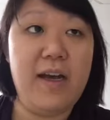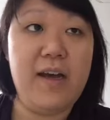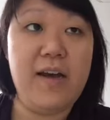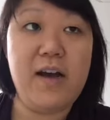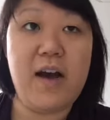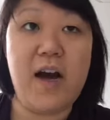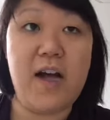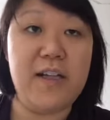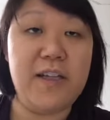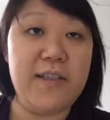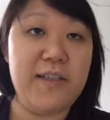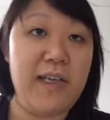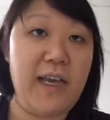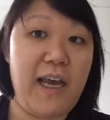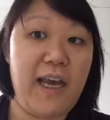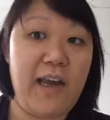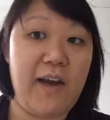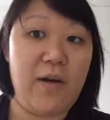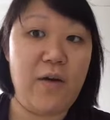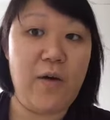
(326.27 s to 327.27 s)

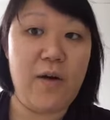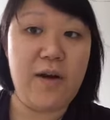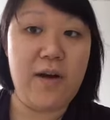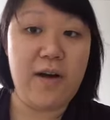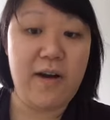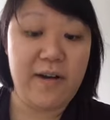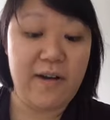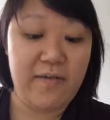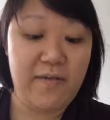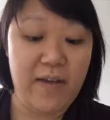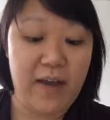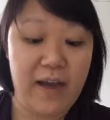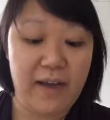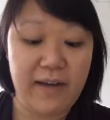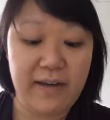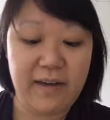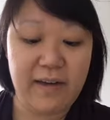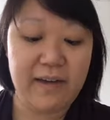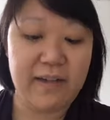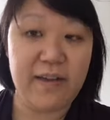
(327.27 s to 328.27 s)
holiday or an
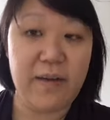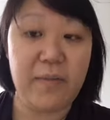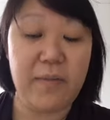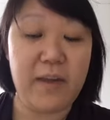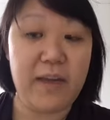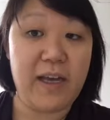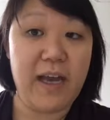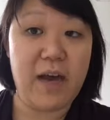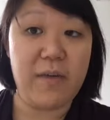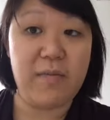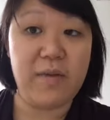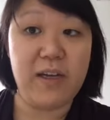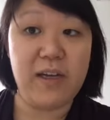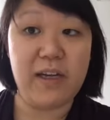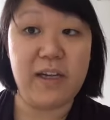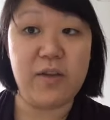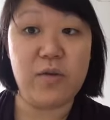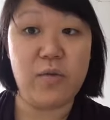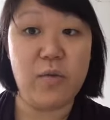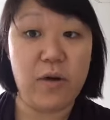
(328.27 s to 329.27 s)
event, something
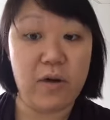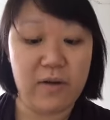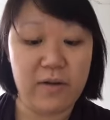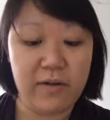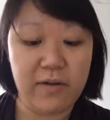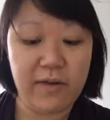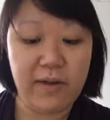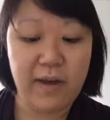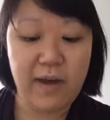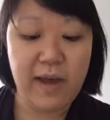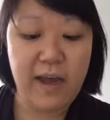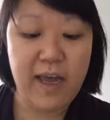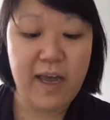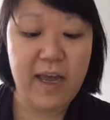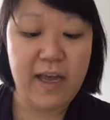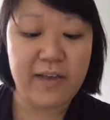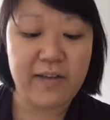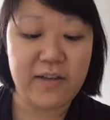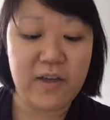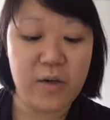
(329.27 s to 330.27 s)
happening in the world,
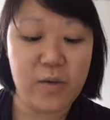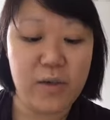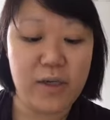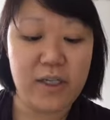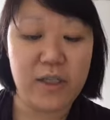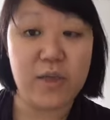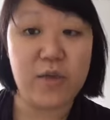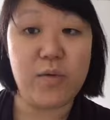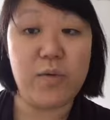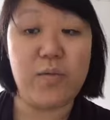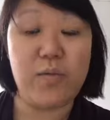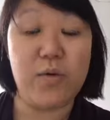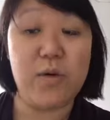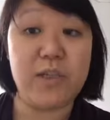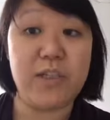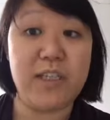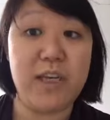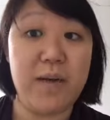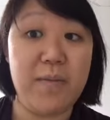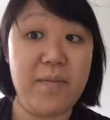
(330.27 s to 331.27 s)
it's going to
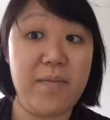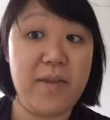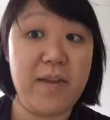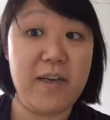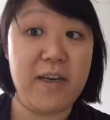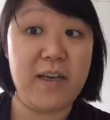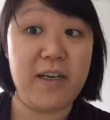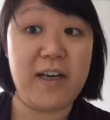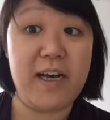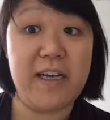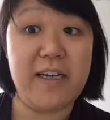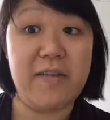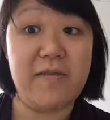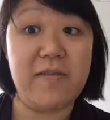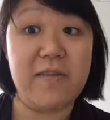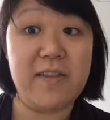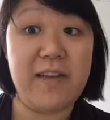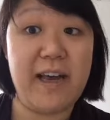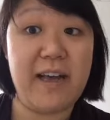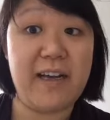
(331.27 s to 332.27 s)
push up that kind
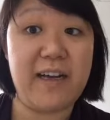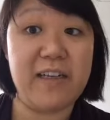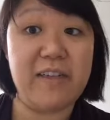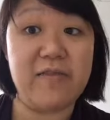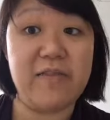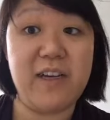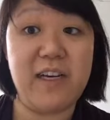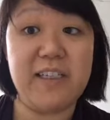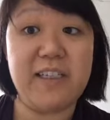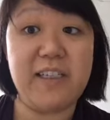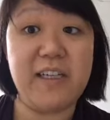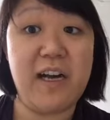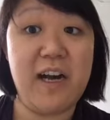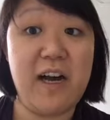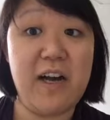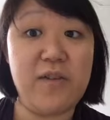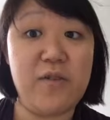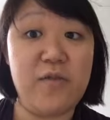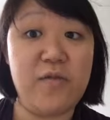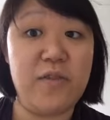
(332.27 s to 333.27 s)
of content
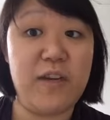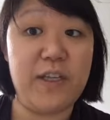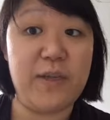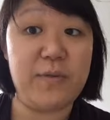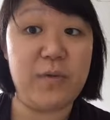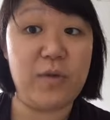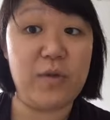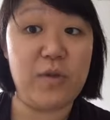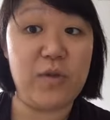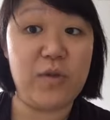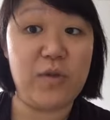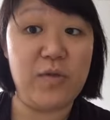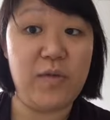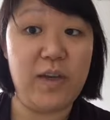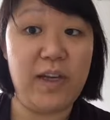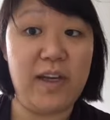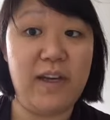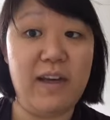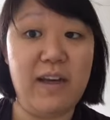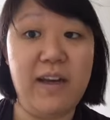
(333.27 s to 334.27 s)
on your Facebook
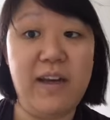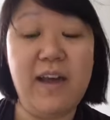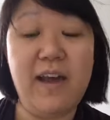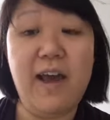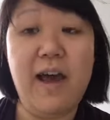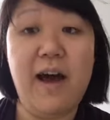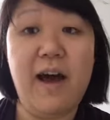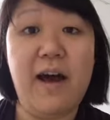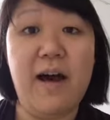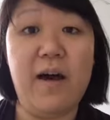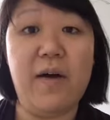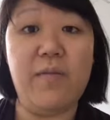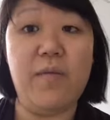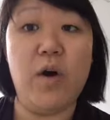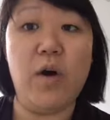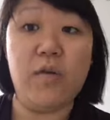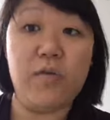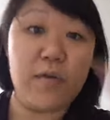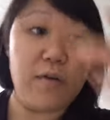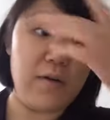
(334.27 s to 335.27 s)
newsfeed
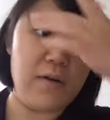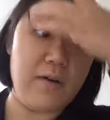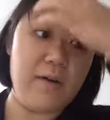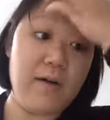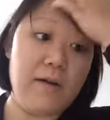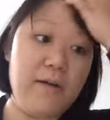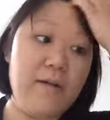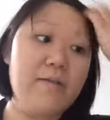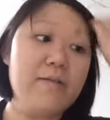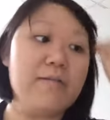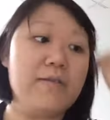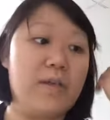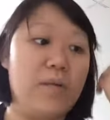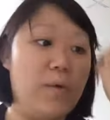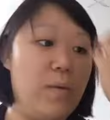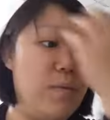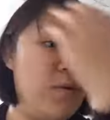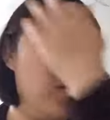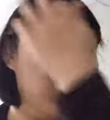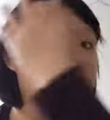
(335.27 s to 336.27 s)
over
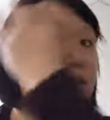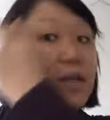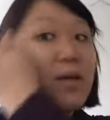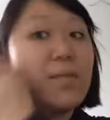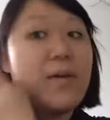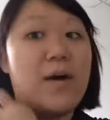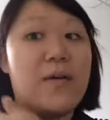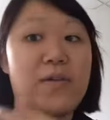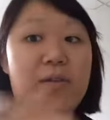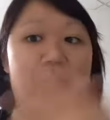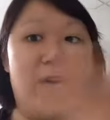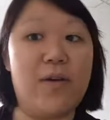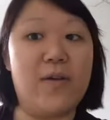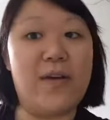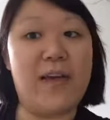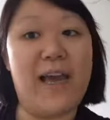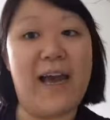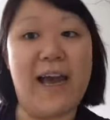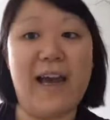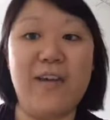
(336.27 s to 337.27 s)
someone posting about their
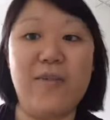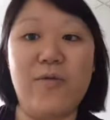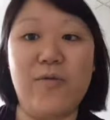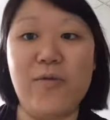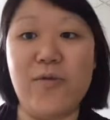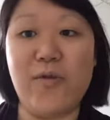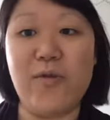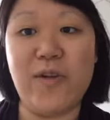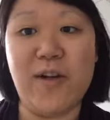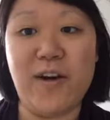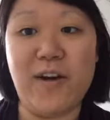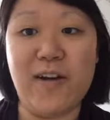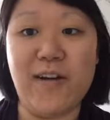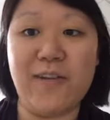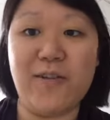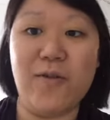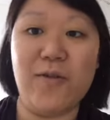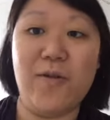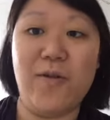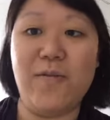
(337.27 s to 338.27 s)
cat or their
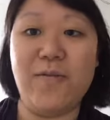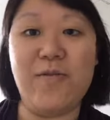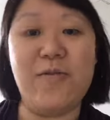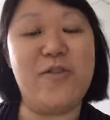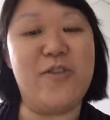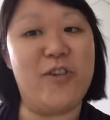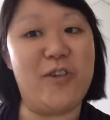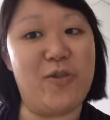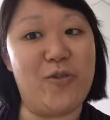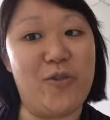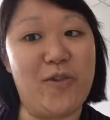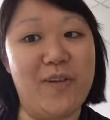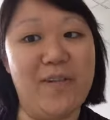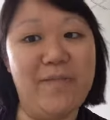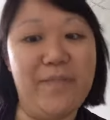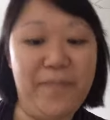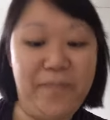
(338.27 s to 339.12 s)
dog or their children.